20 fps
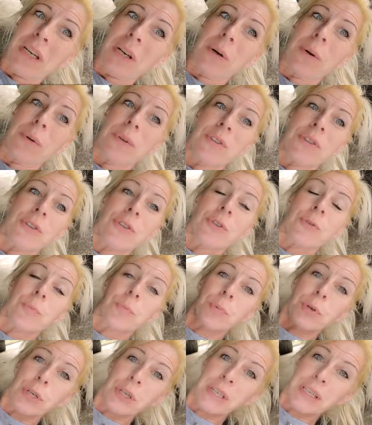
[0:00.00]
go to
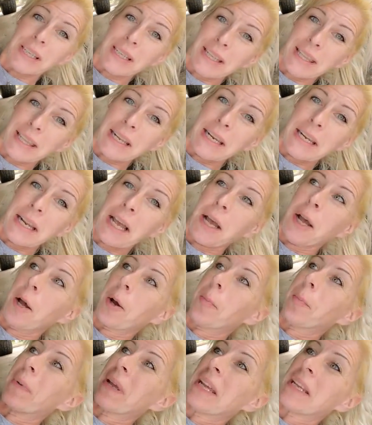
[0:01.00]
put the
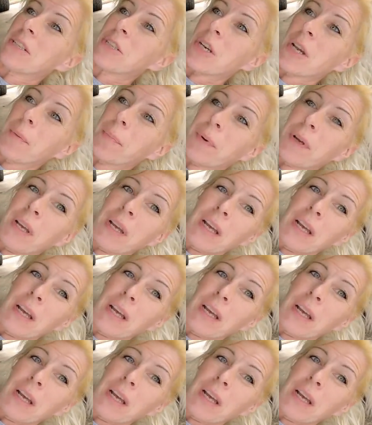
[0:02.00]
um, hitch up,